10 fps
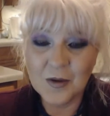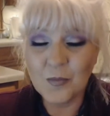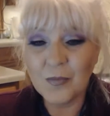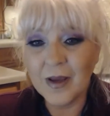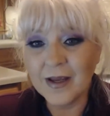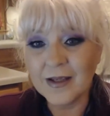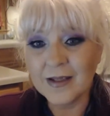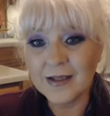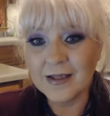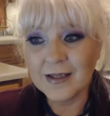But
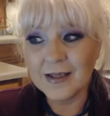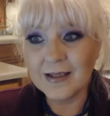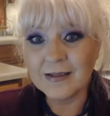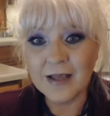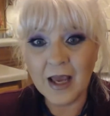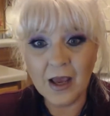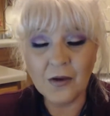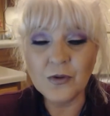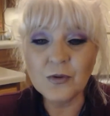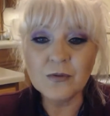it's
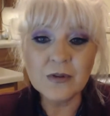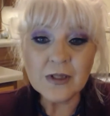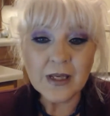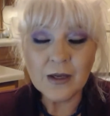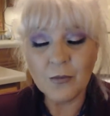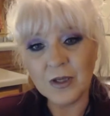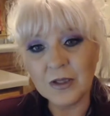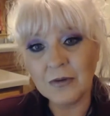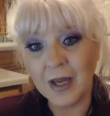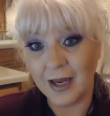how you look at what
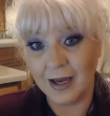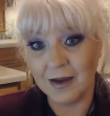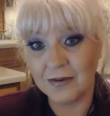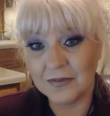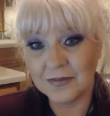you have